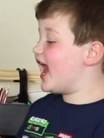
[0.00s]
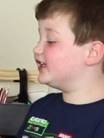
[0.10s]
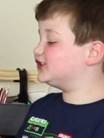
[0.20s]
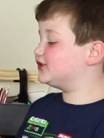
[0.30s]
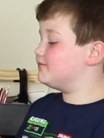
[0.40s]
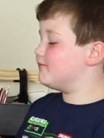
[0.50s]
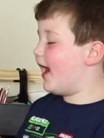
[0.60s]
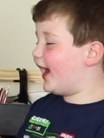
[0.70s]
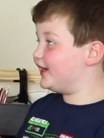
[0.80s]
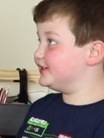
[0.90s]
catch
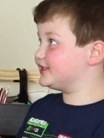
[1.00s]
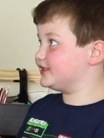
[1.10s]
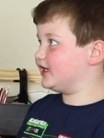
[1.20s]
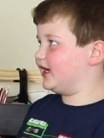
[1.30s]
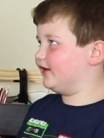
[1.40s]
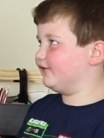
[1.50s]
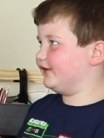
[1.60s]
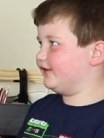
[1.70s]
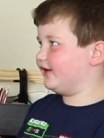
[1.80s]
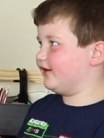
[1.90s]
mice
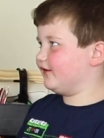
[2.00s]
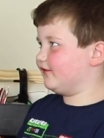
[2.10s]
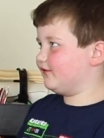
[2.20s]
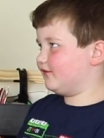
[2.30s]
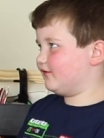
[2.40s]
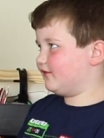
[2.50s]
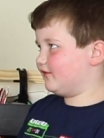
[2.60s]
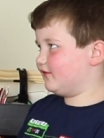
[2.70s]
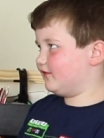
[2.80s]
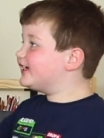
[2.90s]
every day.
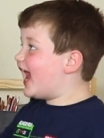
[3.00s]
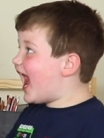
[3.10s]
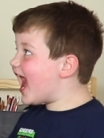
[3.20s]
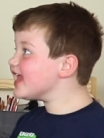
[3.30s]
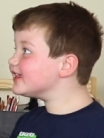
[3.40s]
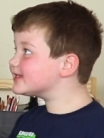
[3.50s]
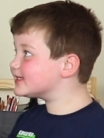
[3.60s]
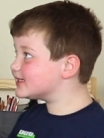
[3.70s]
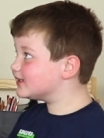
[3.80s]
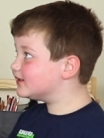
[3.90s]
Cats.